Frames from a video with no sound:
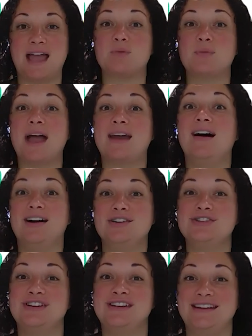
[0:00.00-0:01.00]
and we had
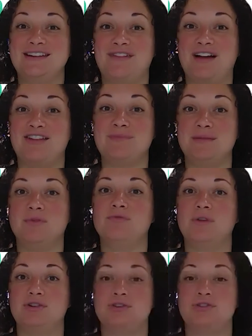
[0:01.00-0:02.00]
185 people
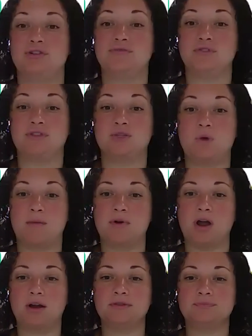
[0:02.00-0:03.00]
register for this
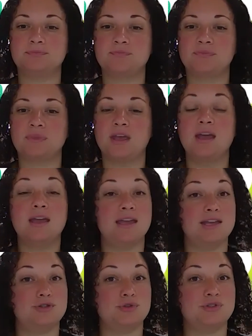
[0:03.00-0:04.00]
webinar.
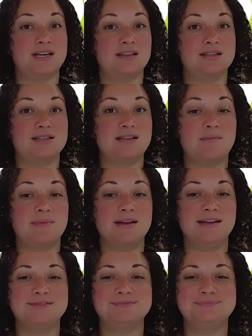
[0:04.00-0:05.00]
Interested in this topic?
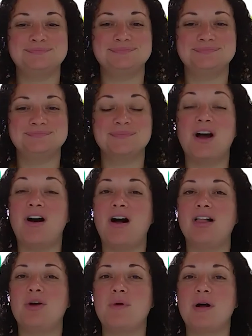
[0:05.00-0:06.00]

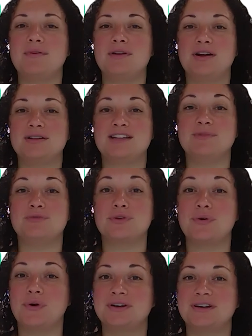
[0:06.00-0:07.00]
All our webinars have been
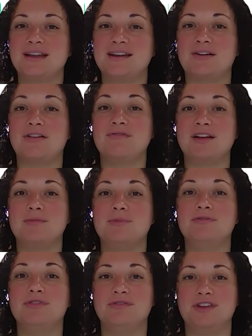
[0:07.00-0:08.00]
recorded and are
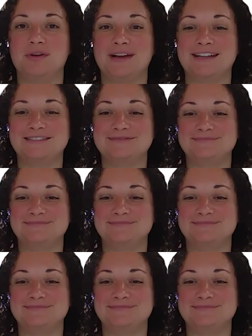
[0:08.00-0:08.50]
available for viewing.